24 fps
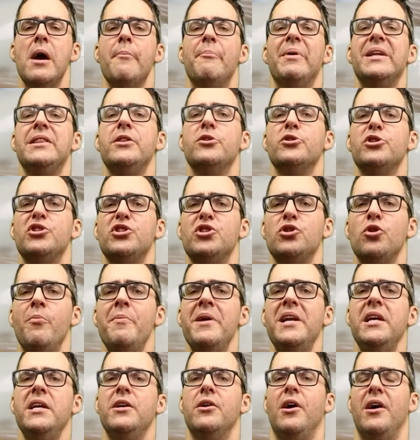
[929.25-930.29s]
But there's so
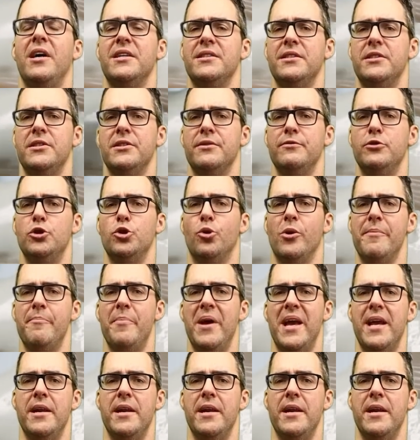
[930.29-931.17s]
many causes of joint